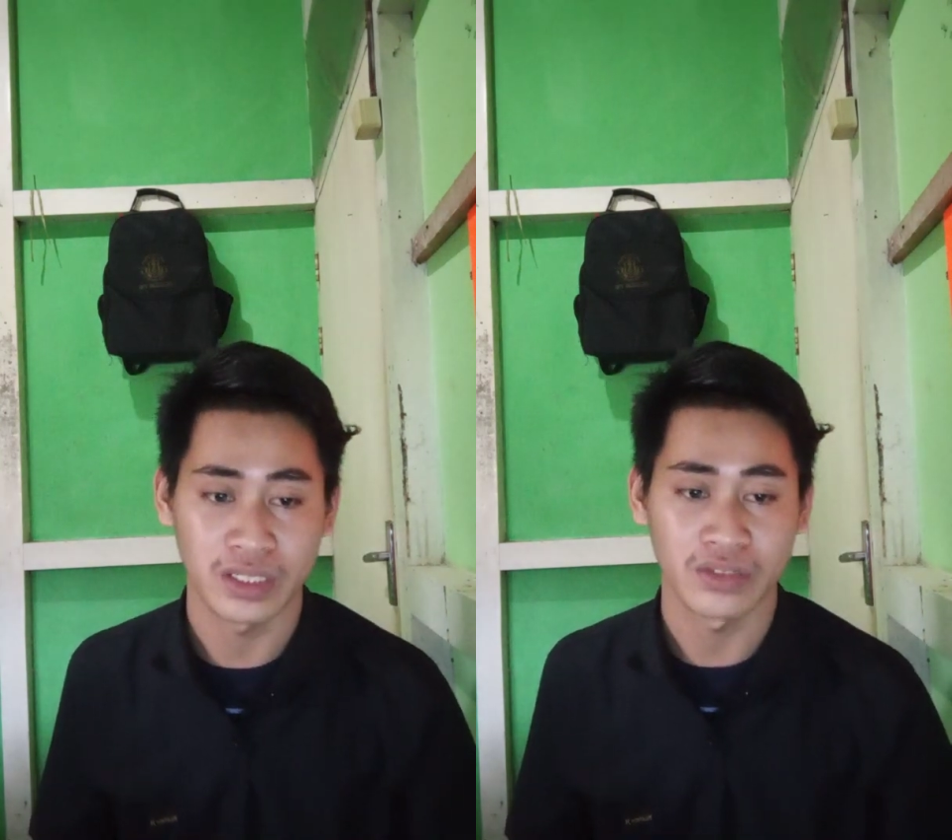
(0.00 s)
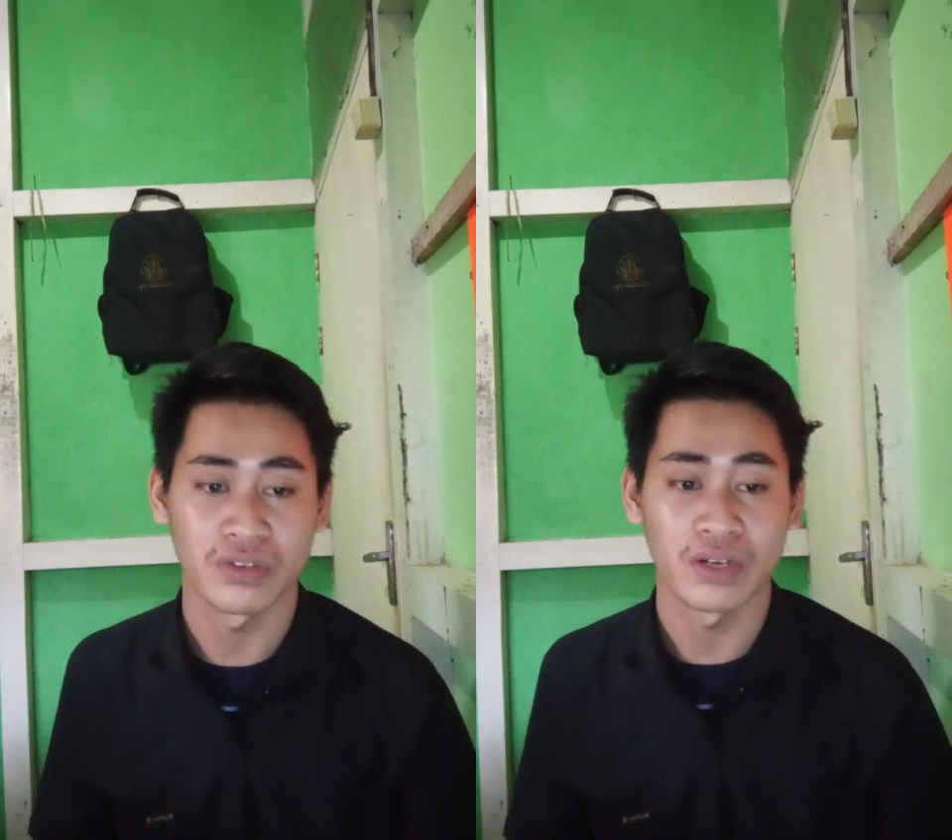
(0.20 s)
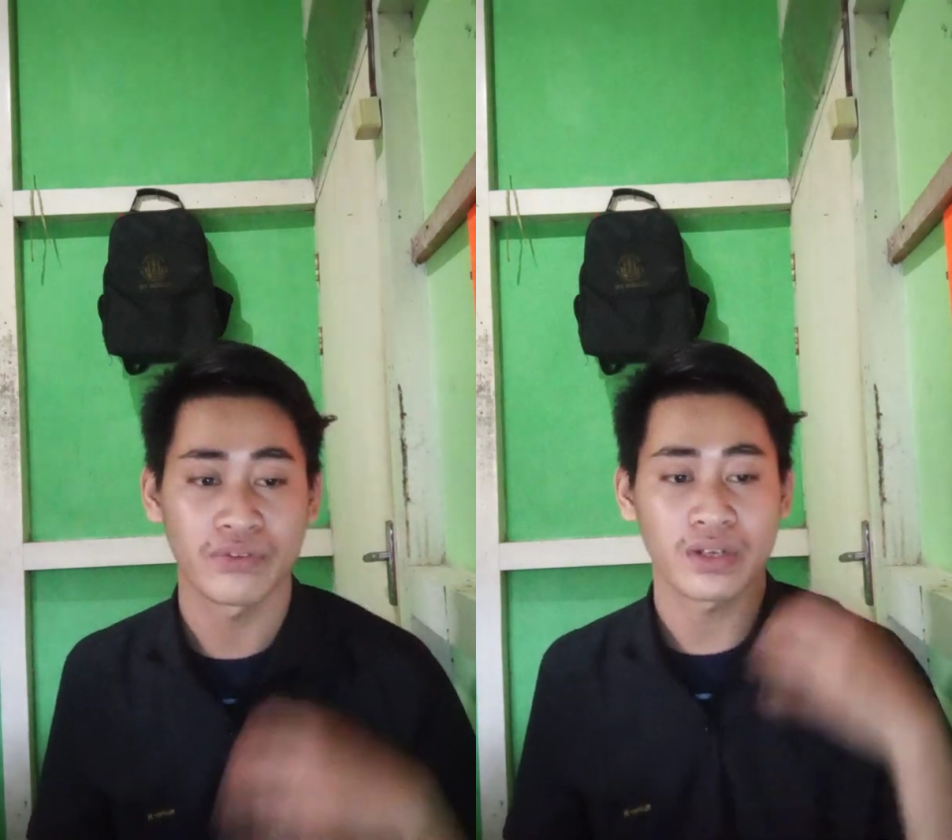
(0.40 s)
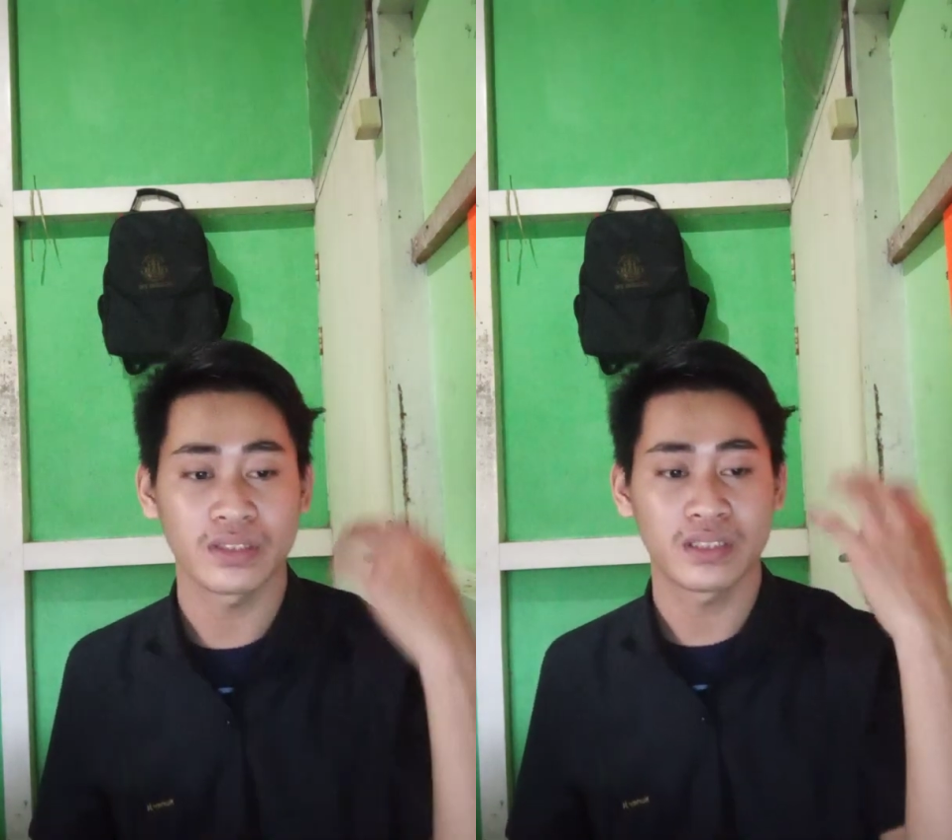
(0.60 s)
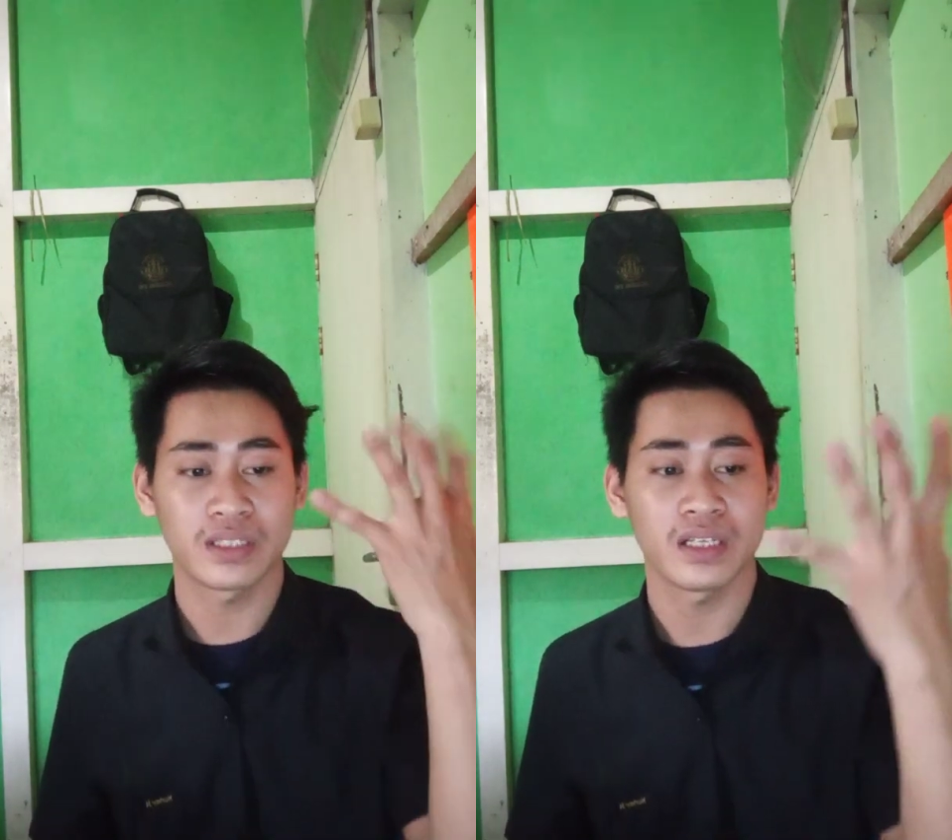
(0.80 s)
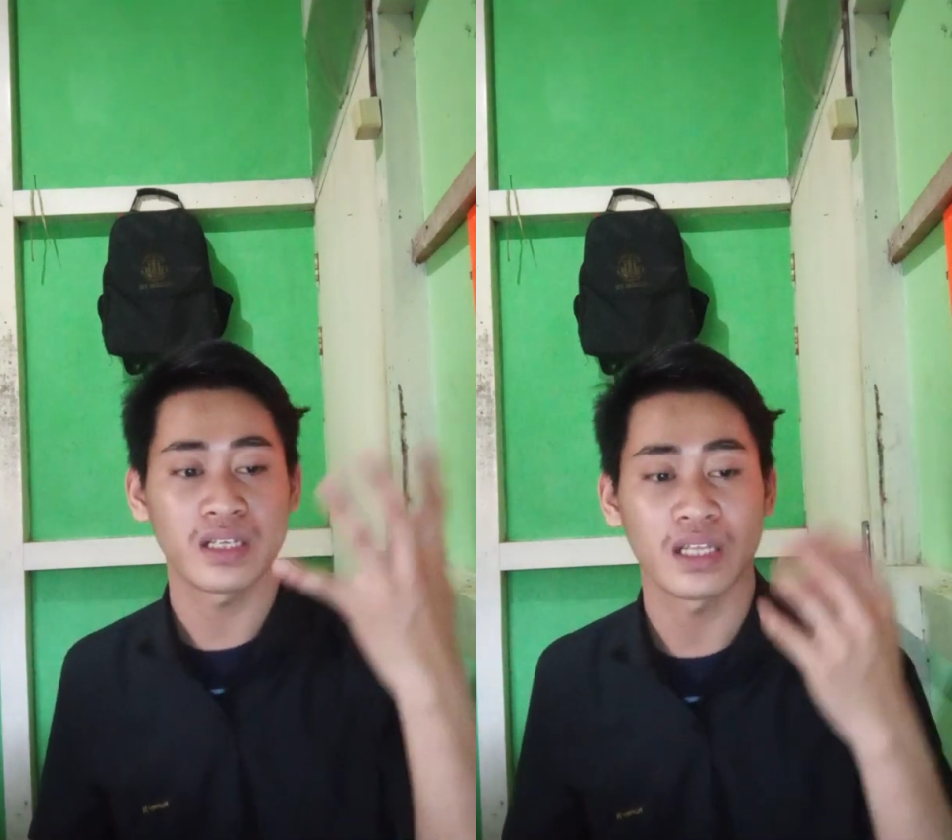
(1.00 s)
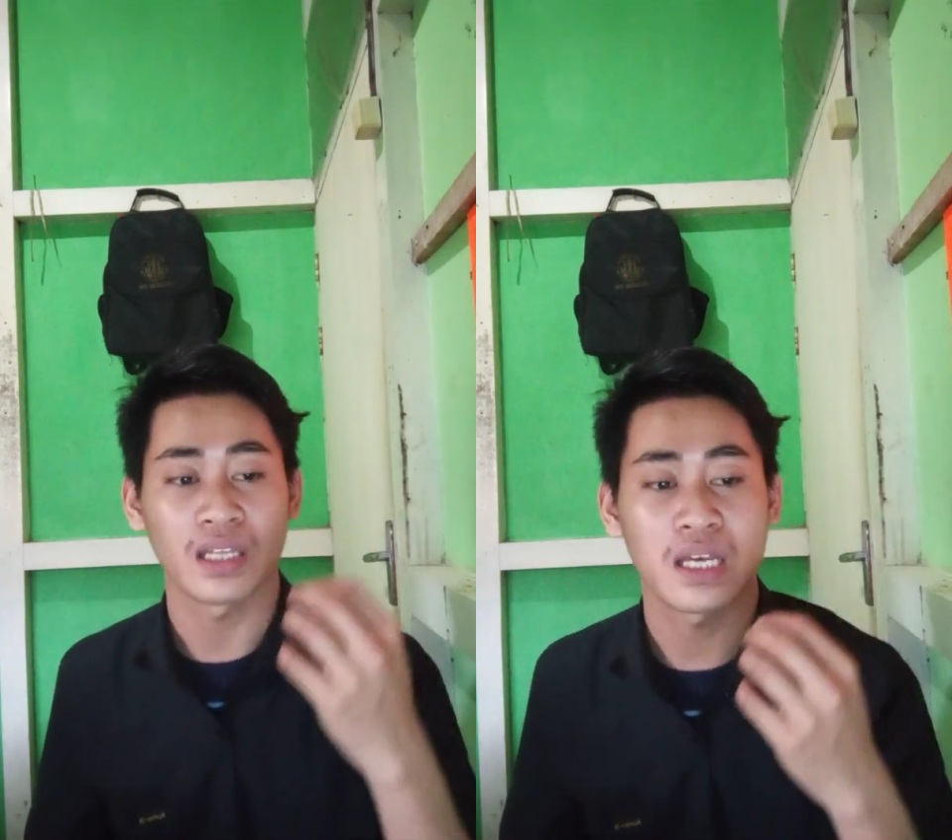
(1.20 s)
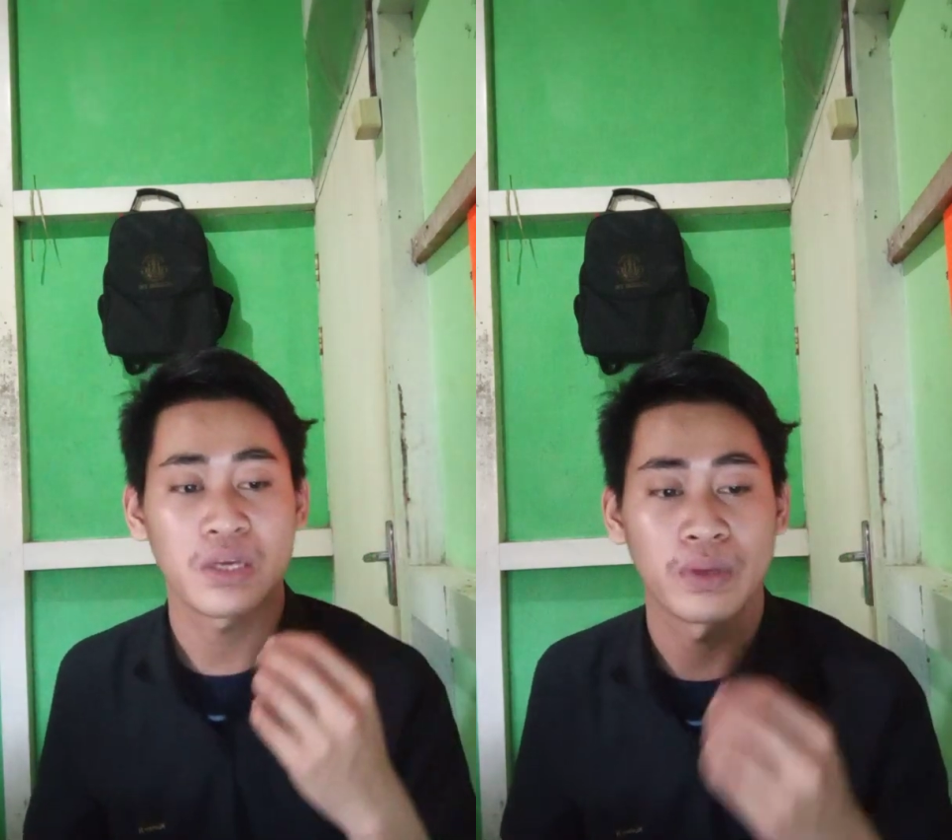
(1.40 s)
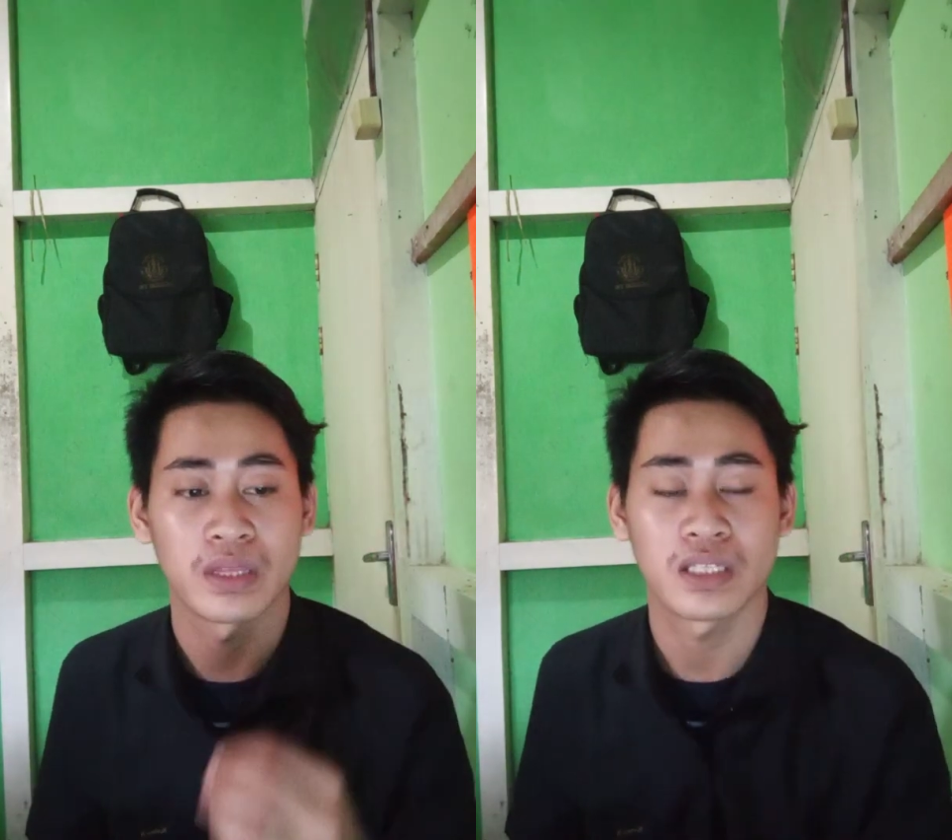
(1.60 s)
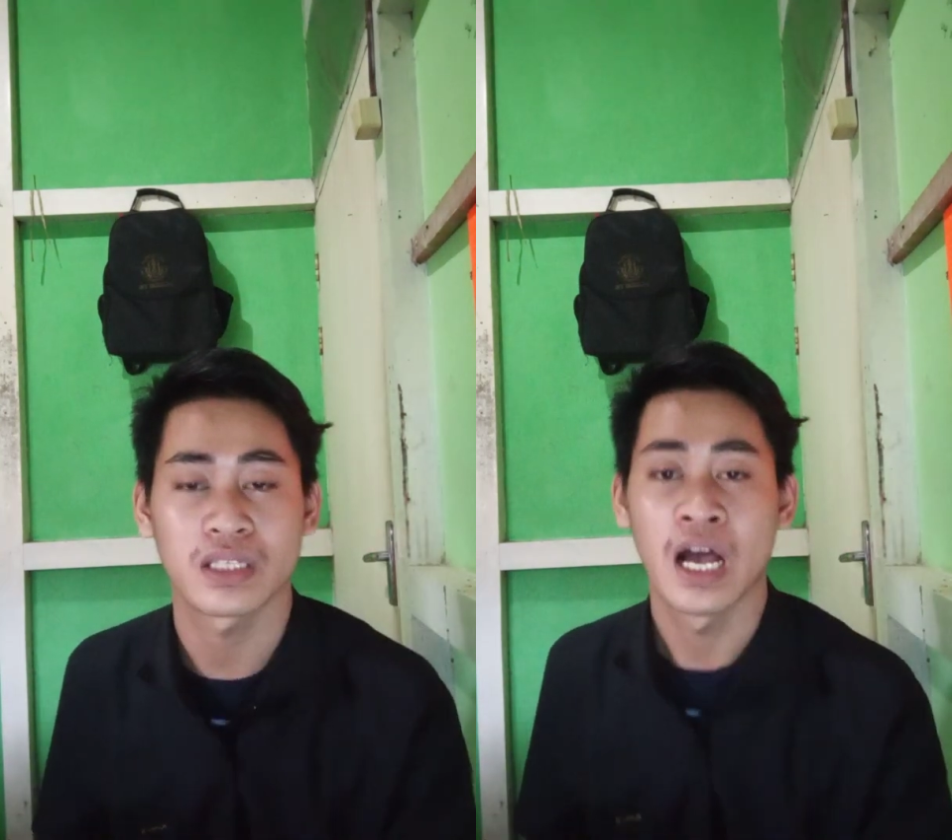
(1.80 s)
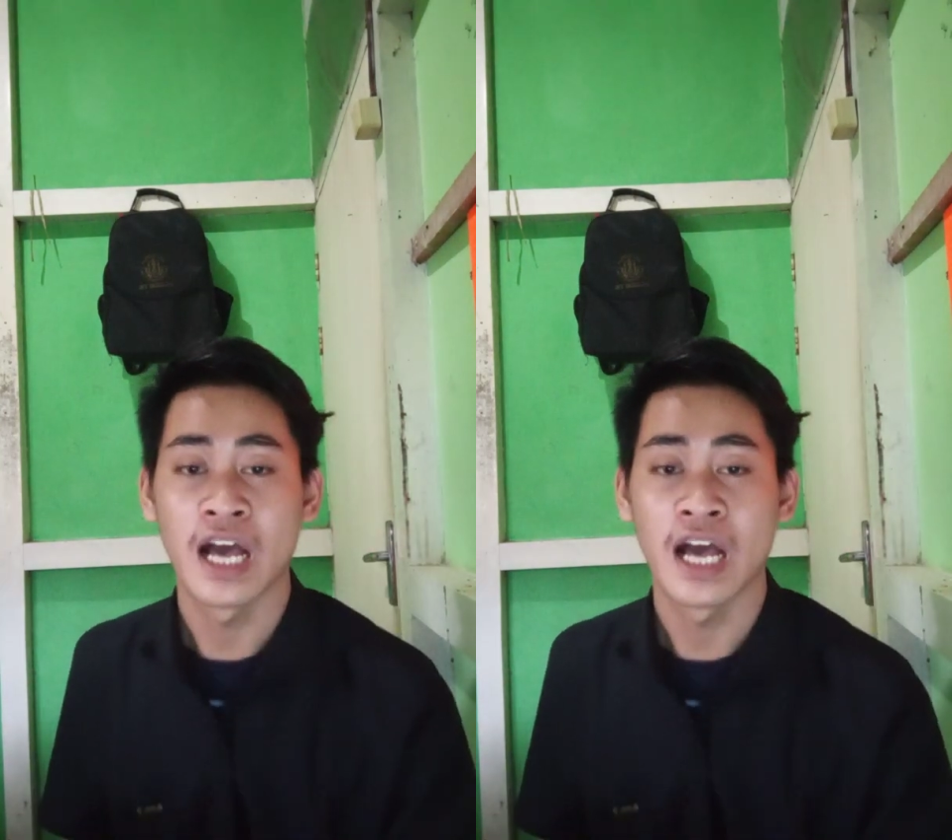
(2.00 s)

is different sing language